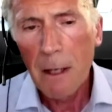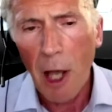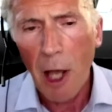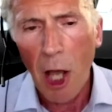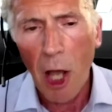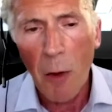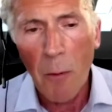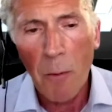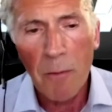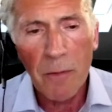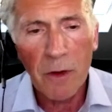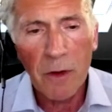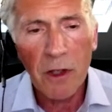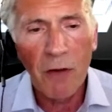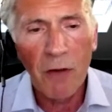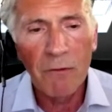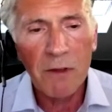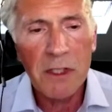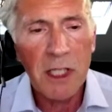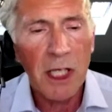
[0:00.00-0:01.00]
Um,
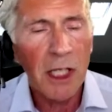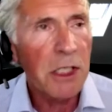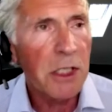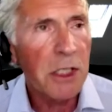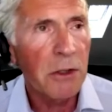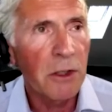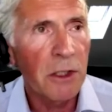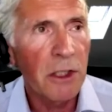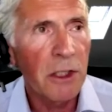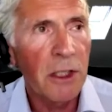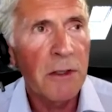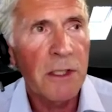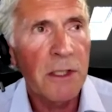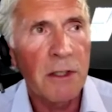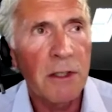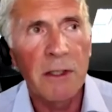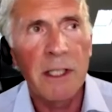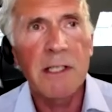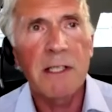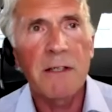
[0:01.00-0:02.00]
conversational
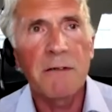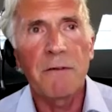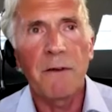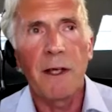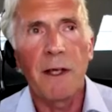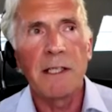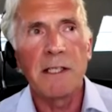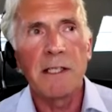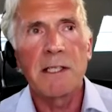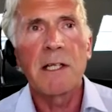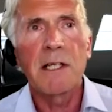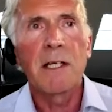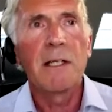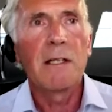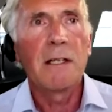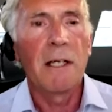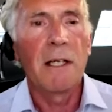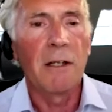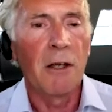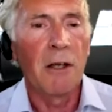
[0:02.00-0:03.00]
user interface,
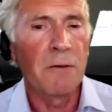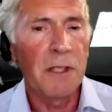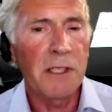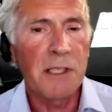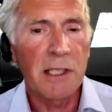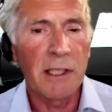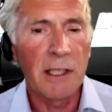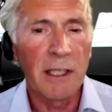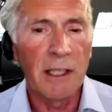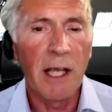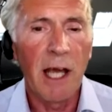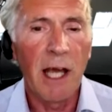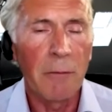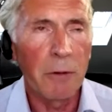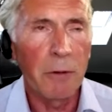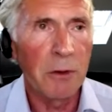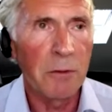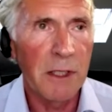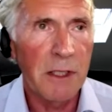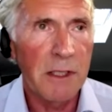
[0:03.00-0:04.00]
and obviously I'm
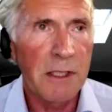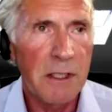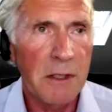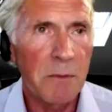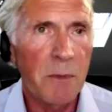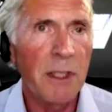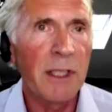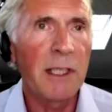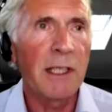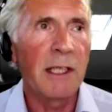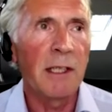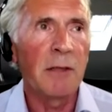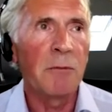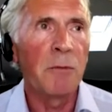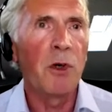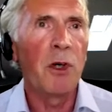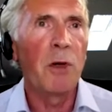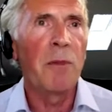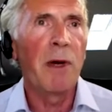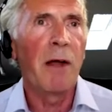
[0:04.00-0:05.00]
going to be speaking
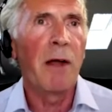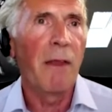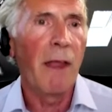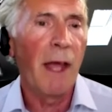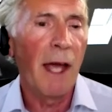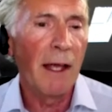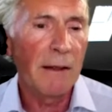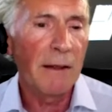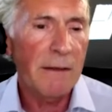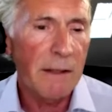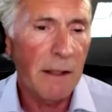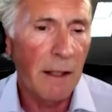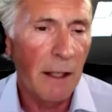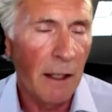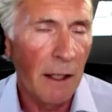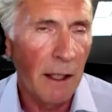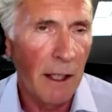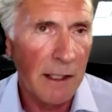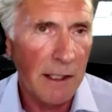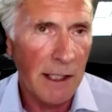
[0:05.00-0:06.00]
more about that
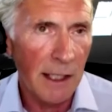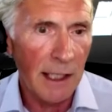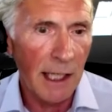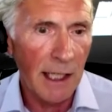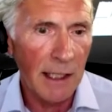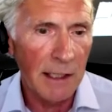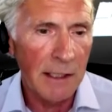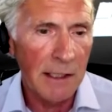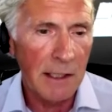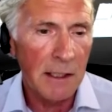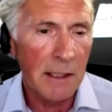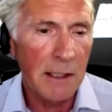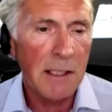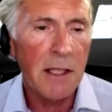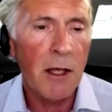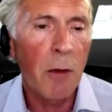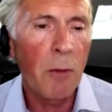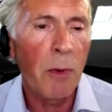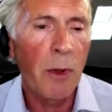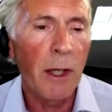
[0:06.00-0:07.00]
uh, as I get into the
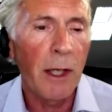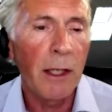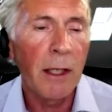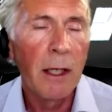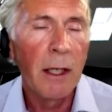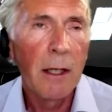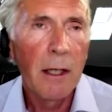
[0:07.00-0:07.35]
topic,